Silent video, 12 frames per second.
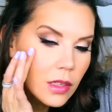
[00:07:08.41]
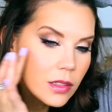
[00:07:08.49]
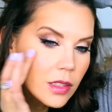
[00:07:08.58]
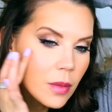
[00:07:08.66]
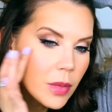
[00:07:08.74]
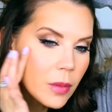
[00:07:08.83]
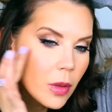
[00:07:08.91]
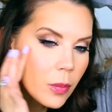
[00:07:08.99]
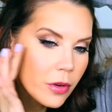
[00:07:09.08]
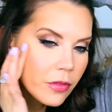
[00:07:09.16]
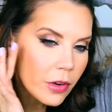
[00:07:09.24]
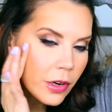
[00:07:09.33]
some
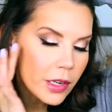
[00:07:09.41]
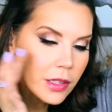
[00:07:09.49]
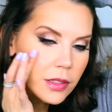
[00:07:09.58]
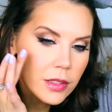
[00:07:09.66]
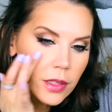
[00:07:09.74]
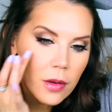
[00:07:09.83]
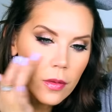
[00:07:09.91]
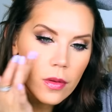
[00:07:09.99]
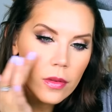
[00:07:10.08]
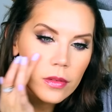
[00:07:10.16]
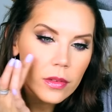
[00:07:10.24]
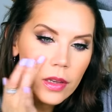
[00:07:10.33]
people prefer it.
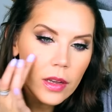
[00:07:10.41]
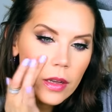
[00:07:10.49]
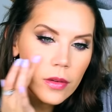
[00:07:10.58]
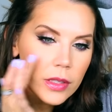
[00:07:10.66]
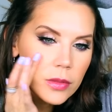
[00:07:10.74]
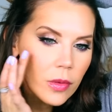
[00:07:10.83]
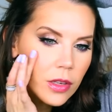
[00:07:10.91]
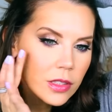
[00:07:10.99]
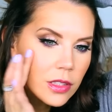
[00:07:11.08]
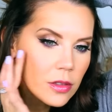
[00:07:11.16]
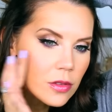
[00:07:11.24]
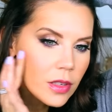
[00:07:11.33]
So I always
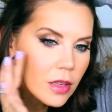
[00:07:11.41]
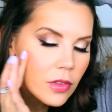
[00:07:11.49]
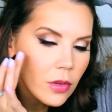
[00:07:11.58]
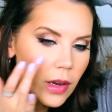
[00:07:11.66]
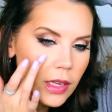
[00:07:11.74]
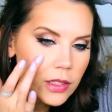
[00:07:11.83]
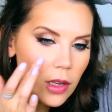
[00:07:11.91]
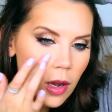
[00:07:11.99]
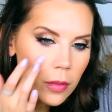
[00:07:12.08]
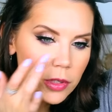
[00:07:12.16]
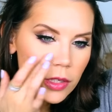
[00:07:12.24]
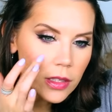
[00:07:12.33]
want to give you guys
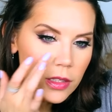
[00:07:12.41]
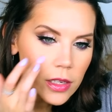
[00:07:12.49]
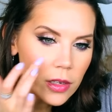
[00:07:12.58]
options.